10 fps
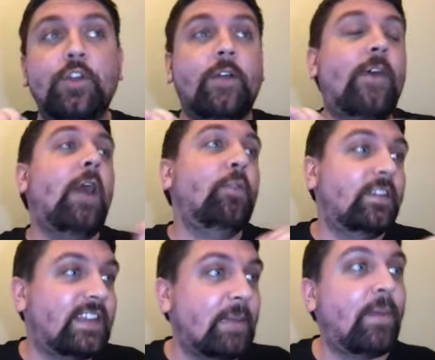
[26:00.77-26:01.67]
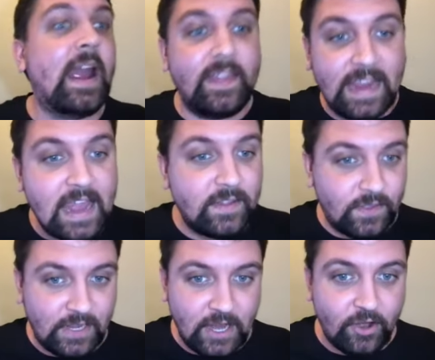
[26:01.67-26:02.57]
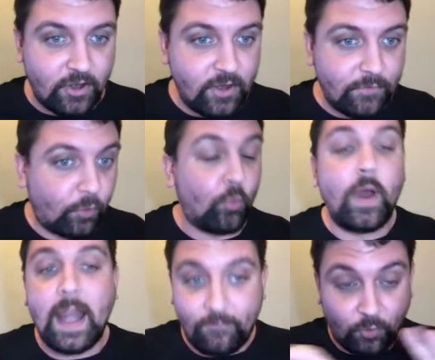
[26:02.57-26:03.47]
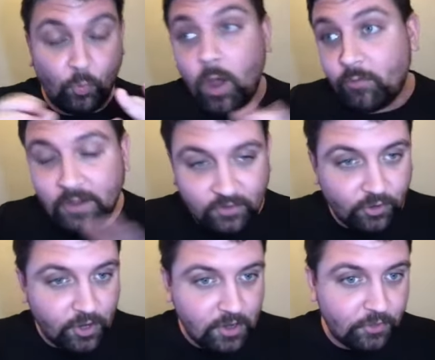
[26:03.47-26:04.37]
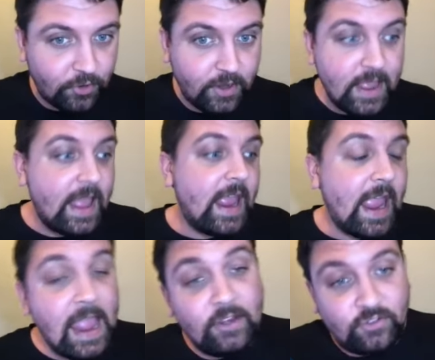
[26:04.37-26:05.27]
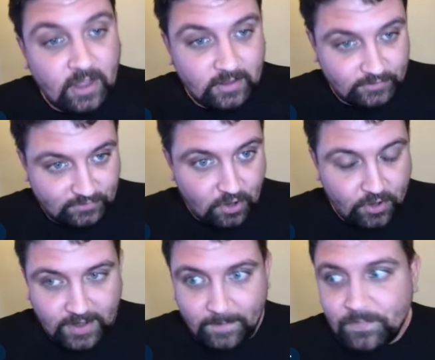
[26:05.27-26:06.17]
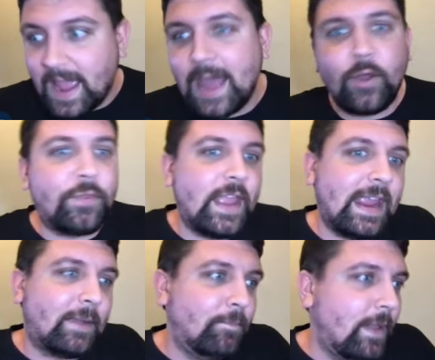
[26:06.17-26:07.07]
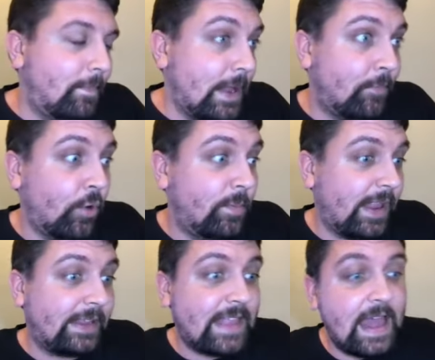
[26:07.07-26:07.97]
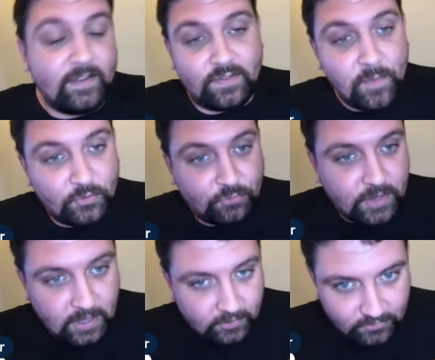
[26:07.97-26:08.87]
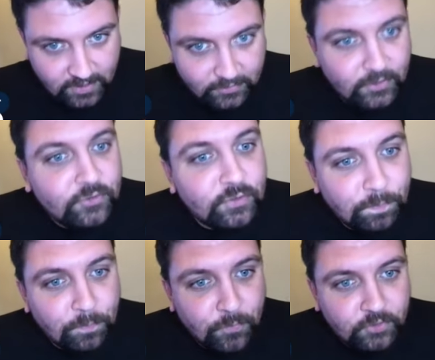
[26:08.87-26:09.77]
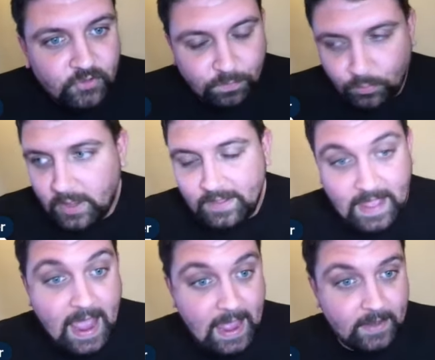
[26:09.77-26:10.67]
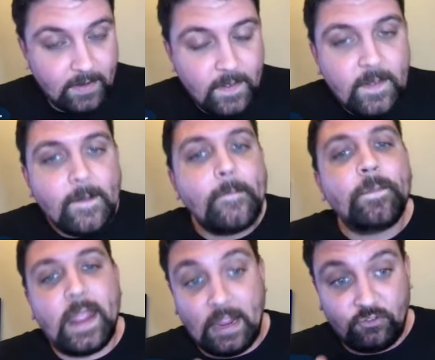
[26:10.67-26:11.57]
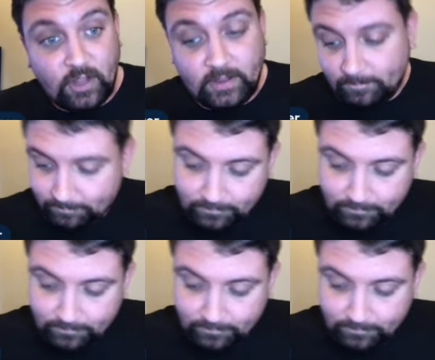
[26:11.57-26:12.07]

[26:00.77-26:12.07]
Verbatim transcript: you if I were to say by the end of the year for what for one reason or another, and is starting, I don't think people would be like that is the most ridiculous thing. So let's just let's just play that. Angeli